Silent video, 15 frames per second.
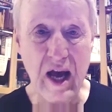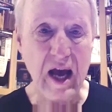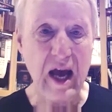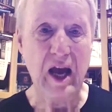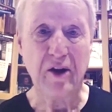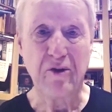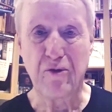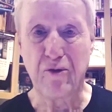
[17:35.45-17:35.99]

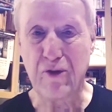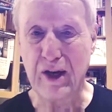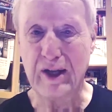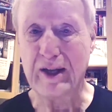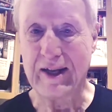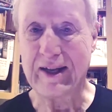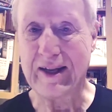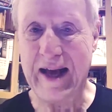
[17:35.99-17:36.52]
and
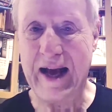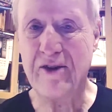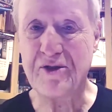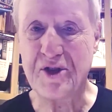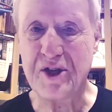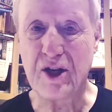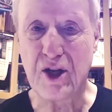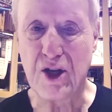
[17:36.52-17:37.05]
really
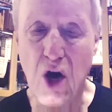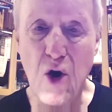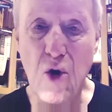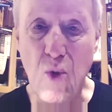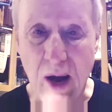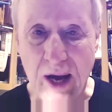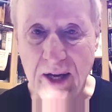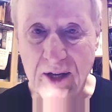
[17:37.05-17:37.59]
lousy low
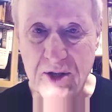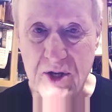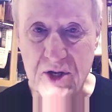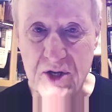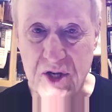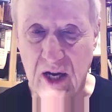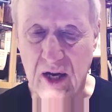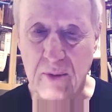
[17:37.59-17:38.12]
wages
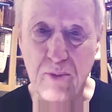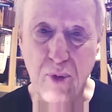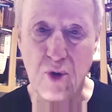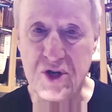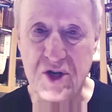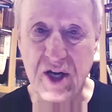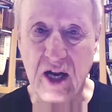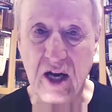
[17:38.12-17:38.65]
and a poor
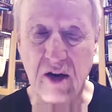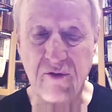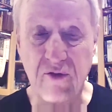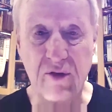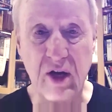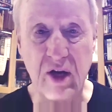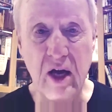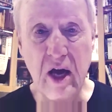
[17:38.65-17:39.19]
standard of
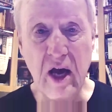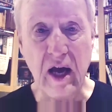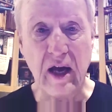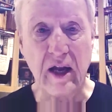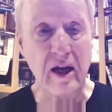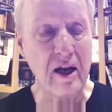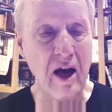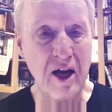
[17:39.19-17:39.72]
living,
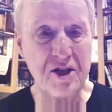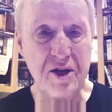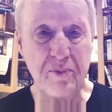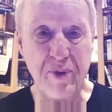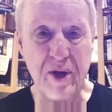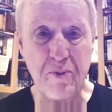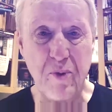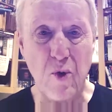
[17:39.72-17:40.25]
and lots of
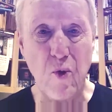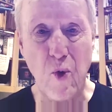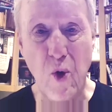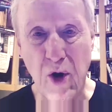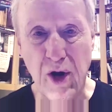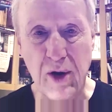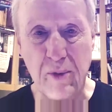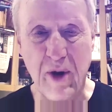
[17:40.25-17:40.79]
people
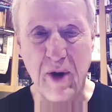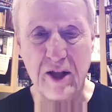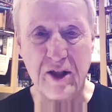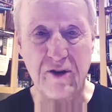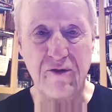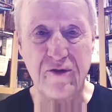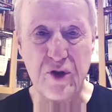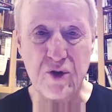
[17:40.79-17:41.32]
worried about
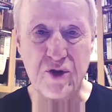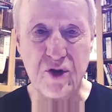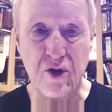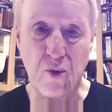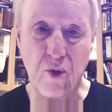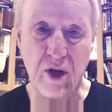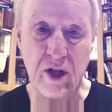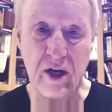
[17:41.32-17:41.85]
their future
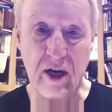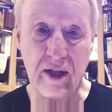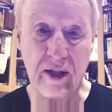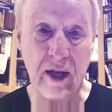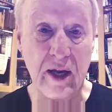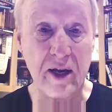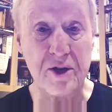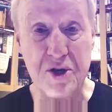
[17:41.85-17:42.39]
and whether or not
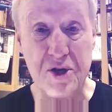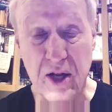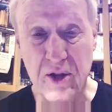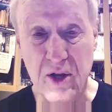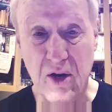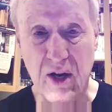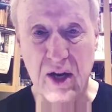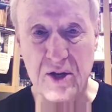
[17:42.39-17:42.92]
they can send
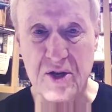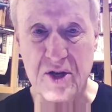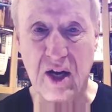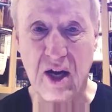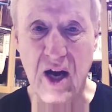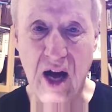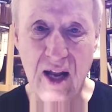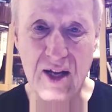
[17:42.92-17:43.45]
their kids to
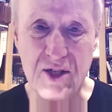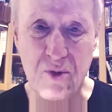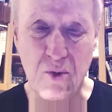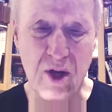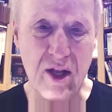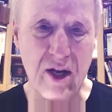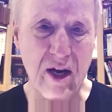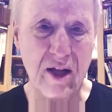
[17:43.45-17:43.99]
college,
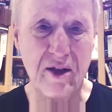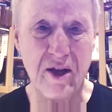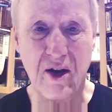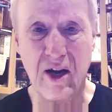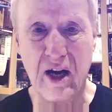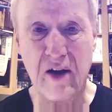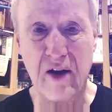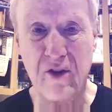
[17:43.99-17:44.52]
whether or not they're
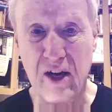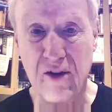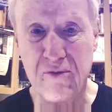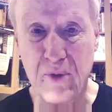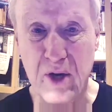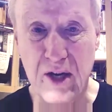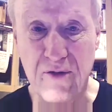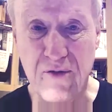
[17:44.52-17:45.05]
going to have enough
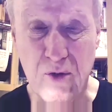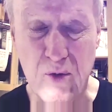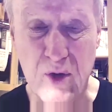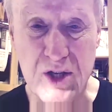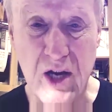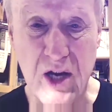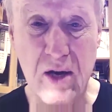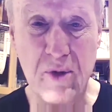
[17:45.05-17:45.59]
money for
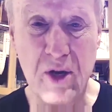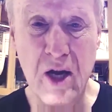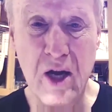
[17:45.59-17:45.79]
retirement,